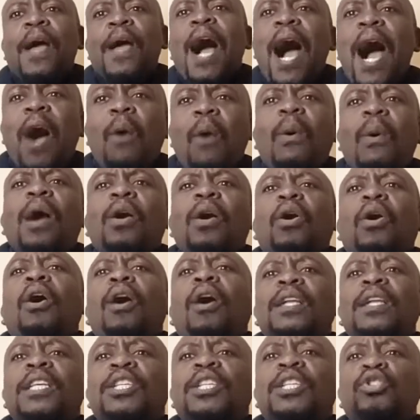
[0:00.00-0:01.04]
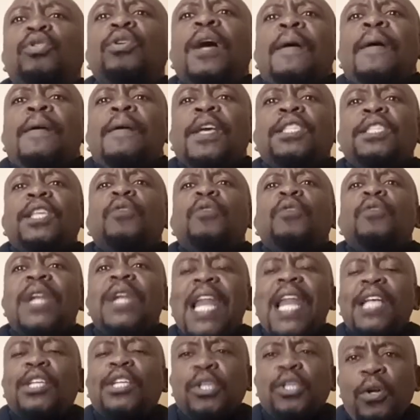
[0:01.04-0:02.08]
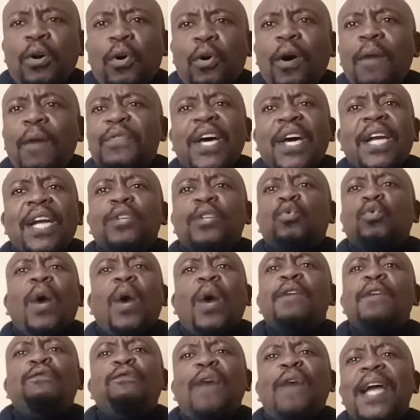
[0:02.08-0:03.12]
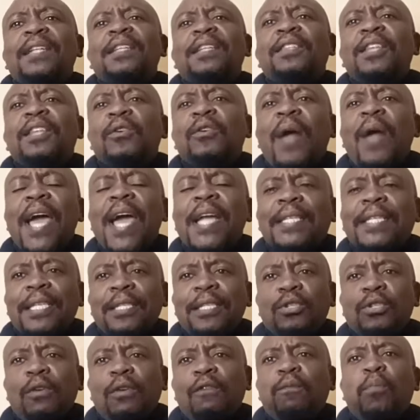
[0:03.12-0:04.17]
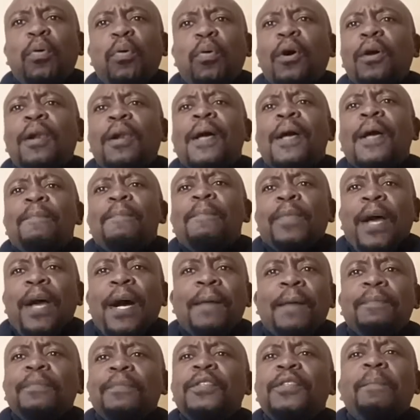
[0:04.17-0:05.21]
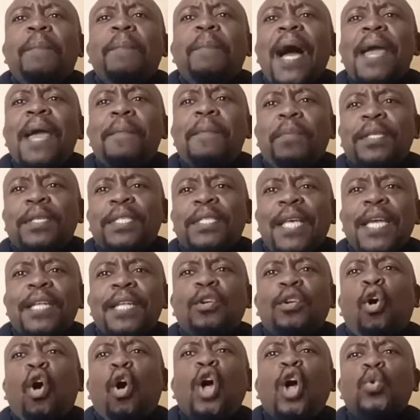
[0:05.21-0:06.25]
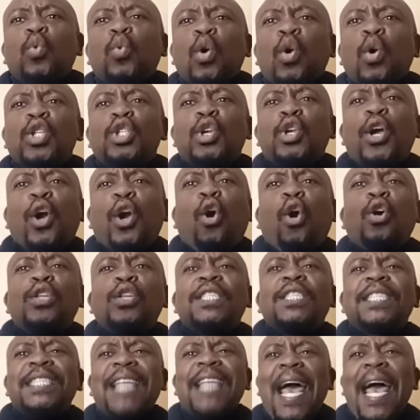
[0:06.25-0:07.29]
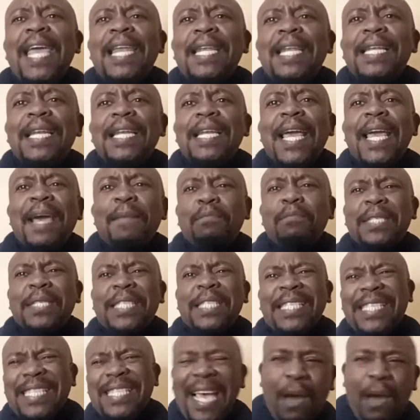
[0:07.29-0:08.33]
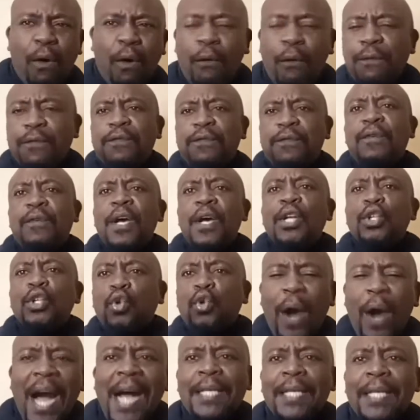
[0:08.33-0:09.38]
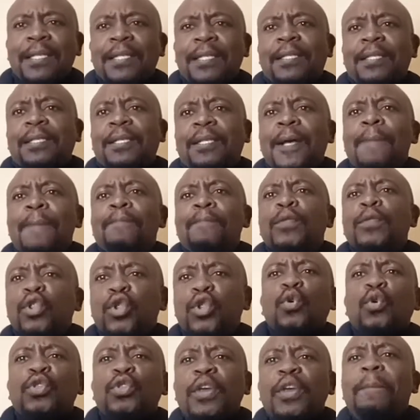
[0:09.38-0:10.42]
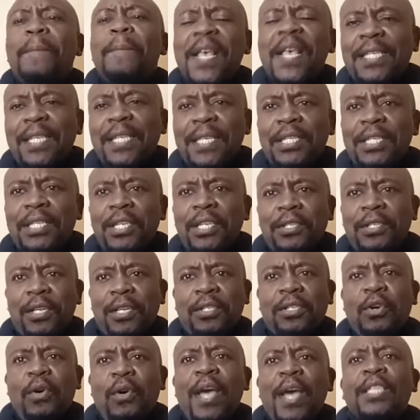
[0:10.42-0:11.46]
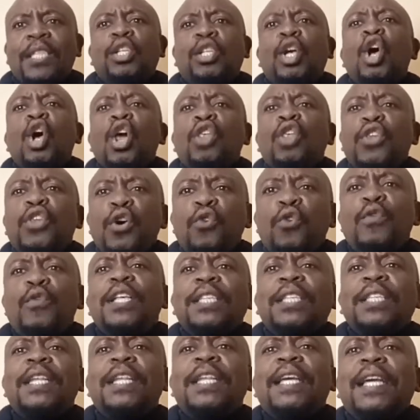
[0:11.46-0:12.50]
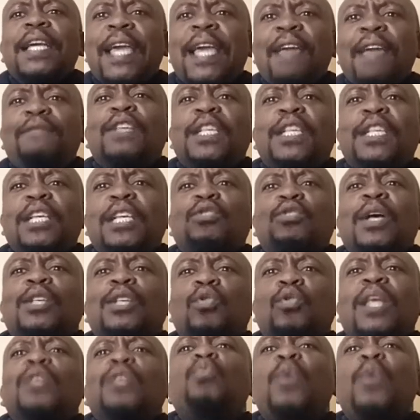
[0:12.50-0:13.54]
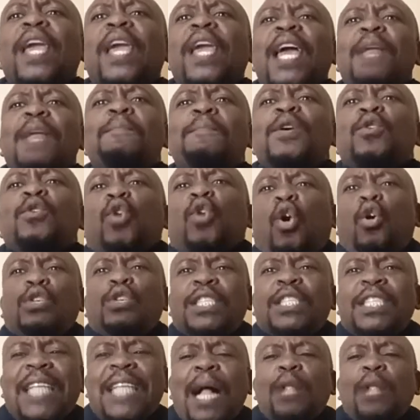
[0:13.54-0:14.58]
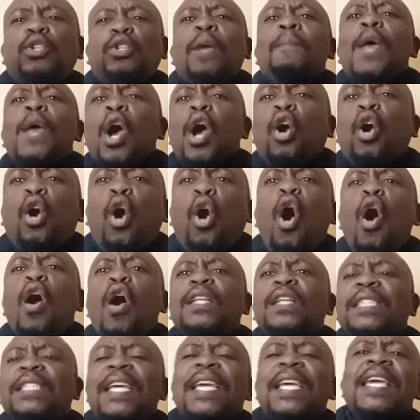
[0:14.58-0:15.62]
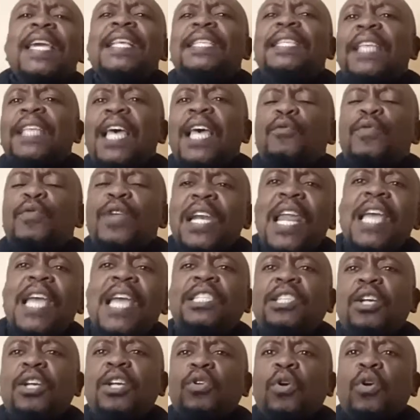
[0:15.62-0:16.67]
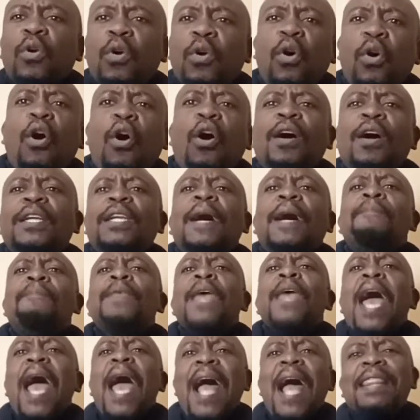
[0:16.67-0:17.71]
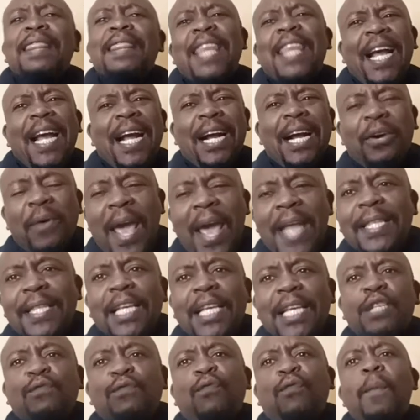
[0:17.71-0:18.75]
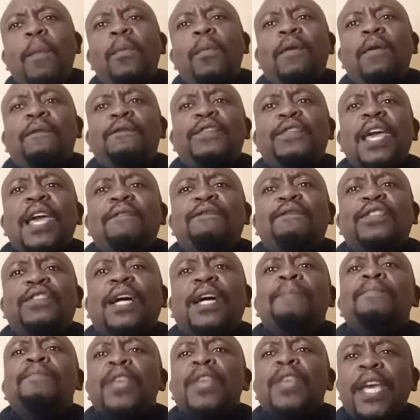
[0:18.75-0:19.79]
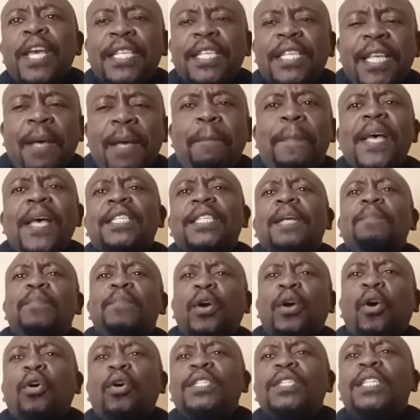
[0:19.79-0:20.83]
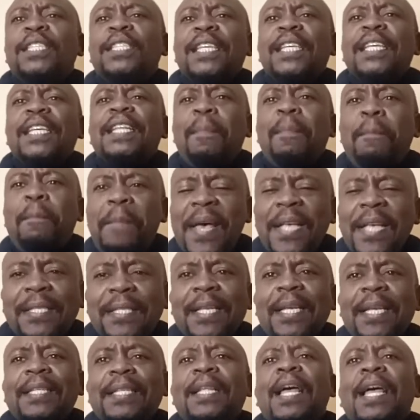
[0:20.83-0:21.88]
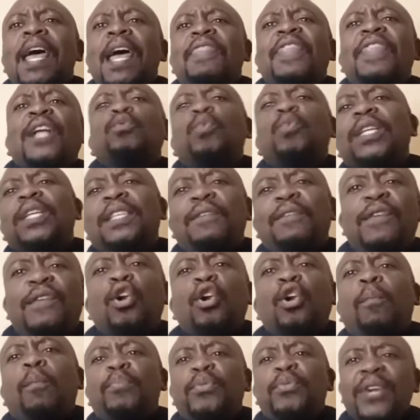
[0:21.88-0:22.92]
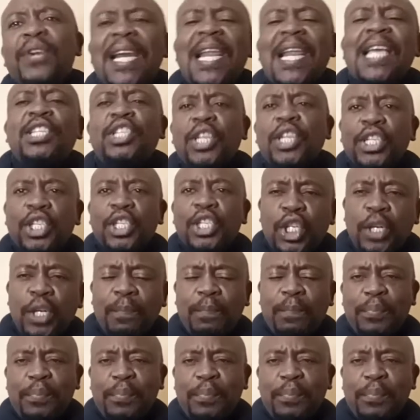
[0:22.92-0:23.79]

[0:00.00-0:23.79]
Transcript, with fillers: Our God is, is a relational God. That is why you find in the writings of Paul, um, the Bible saying God was reconciling himself to us through the person Jesus Christ. The reason he gives us Jesus Christ so that we can be reconciled to God is a relational God. And the greatest form of gift is a person because it's in a person that we develop relationship.